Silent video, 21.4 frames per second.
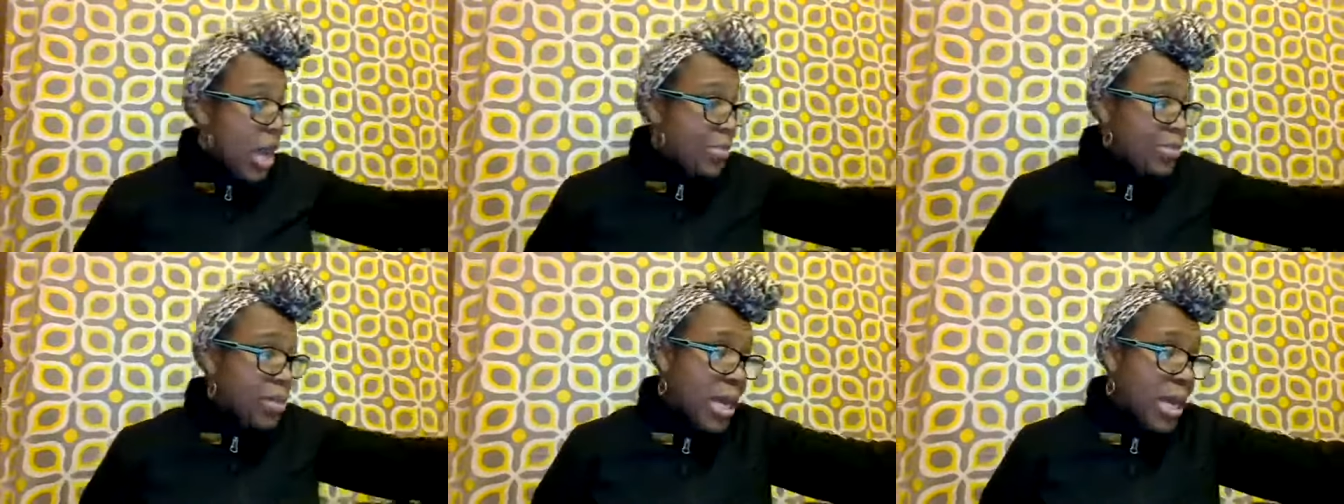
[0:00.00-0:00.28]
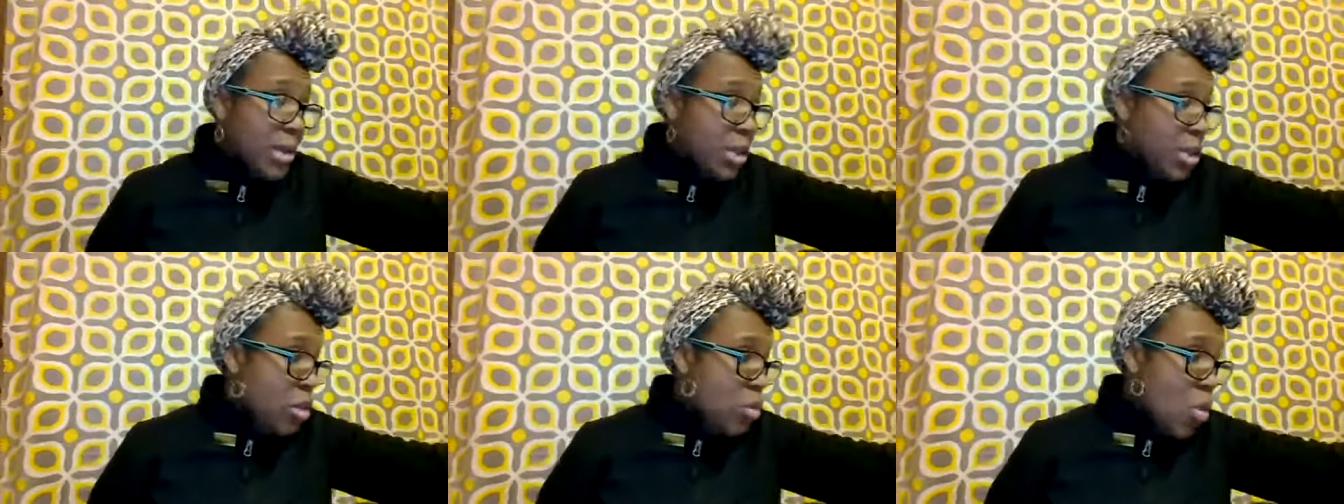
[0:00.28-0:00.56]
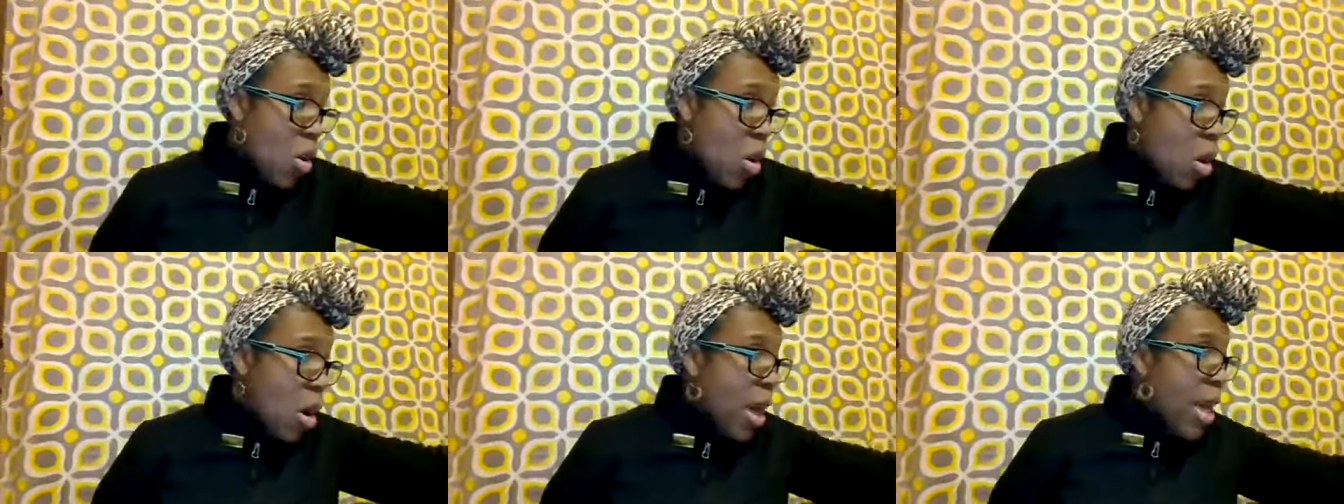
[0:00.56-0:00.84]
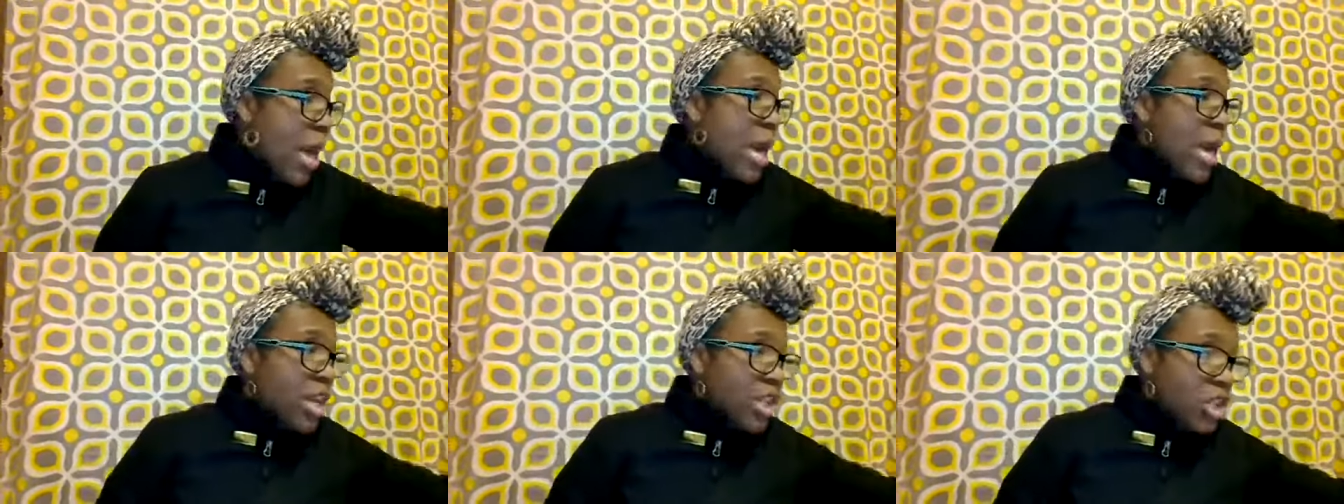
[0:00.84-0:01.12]
I'm telling you all,
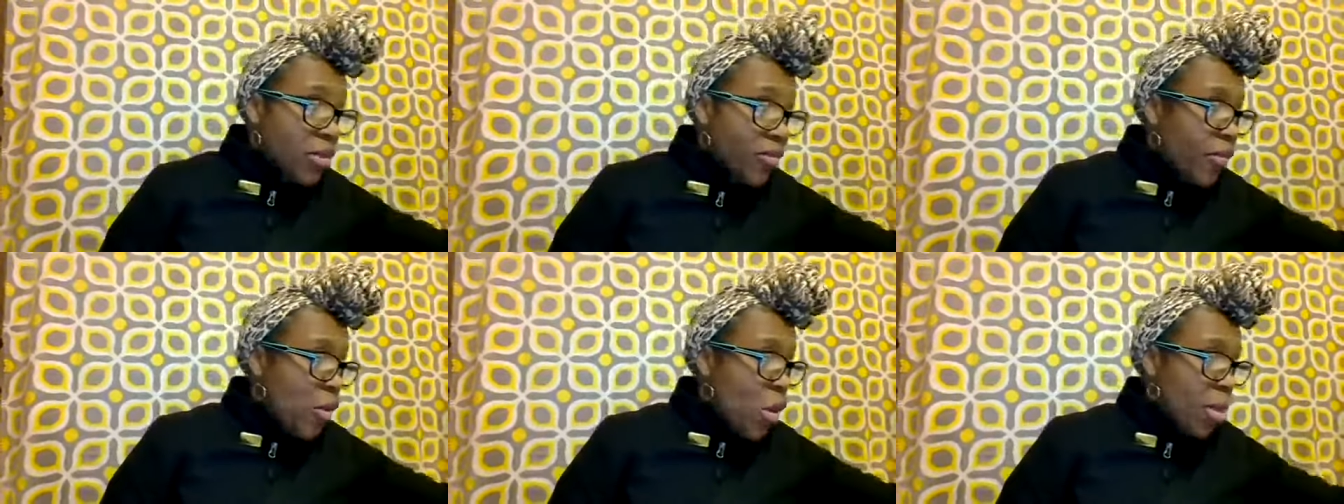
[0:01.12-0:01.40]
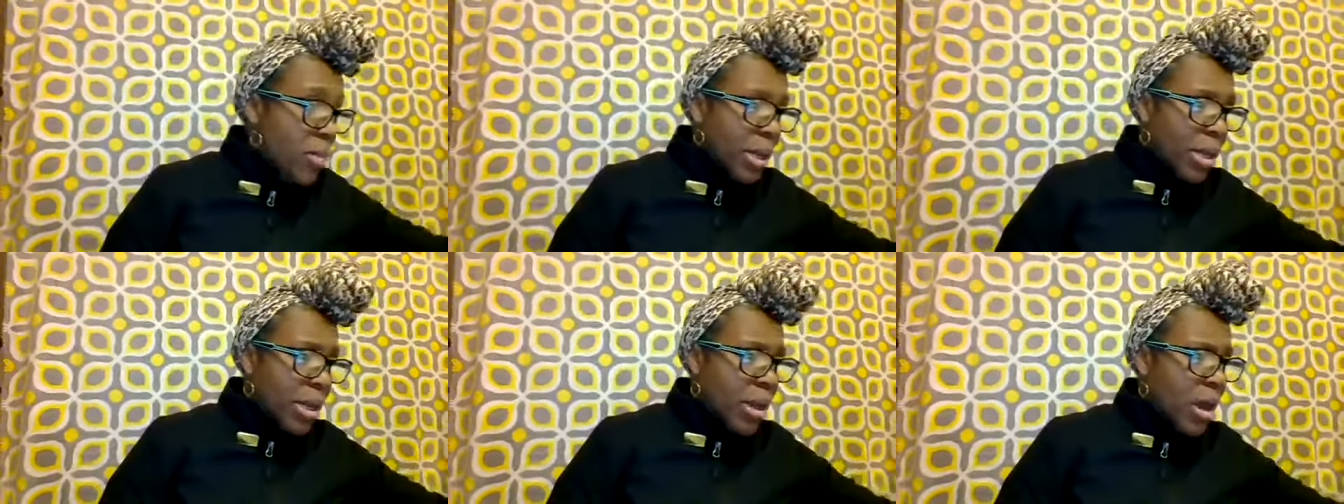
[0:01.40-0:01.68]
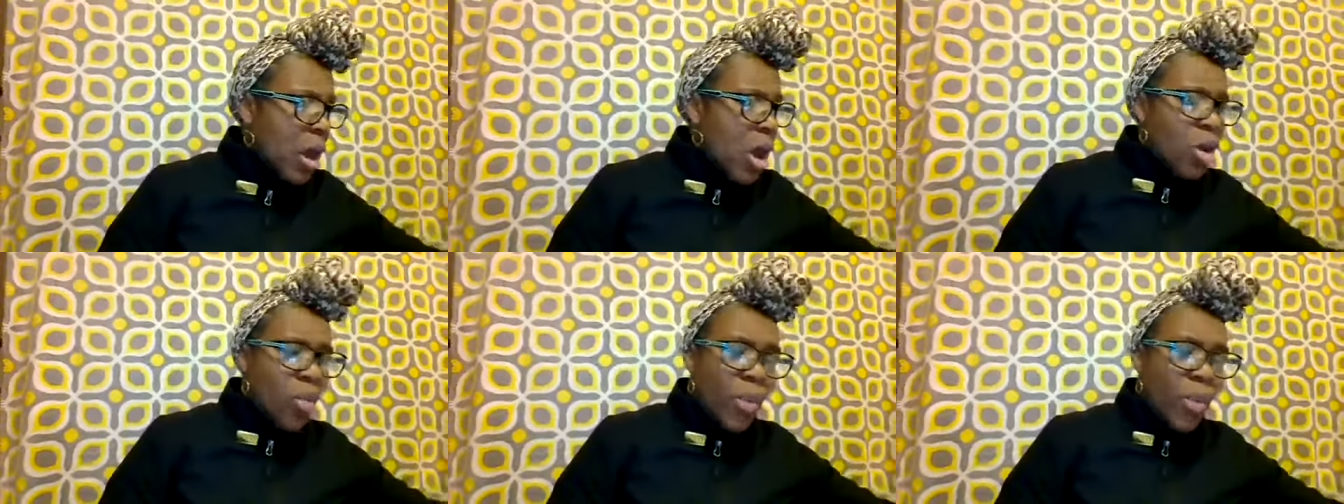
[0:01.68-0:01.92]
it's a formula.